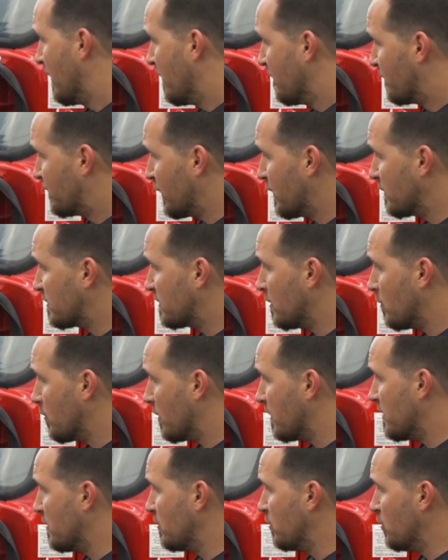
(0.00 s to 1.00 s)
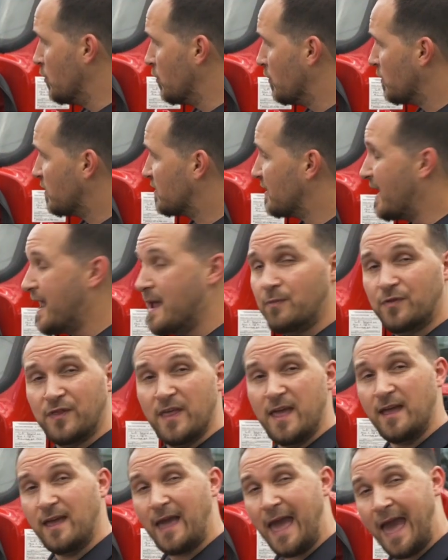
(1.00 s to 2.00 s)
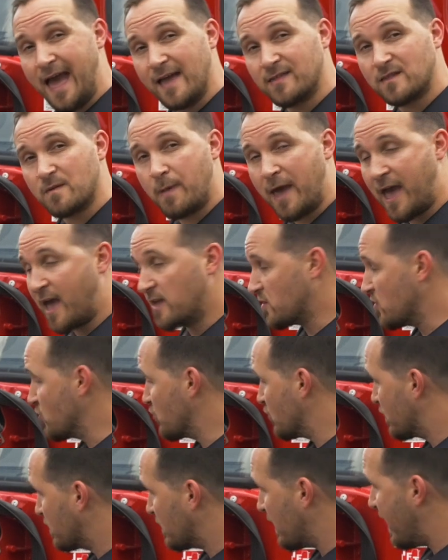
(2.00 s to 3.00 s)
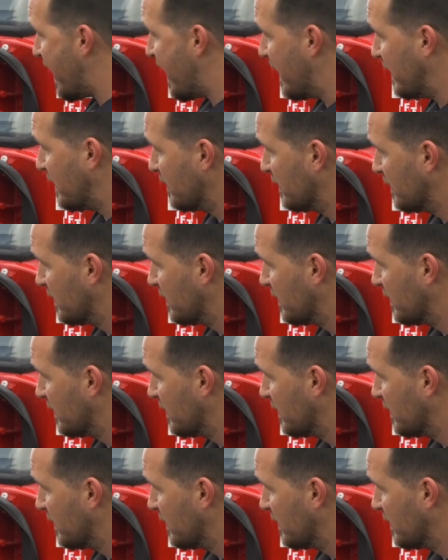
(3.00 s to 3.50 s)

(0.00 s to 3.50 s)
First thing we're going to do, same thing as the passenger side.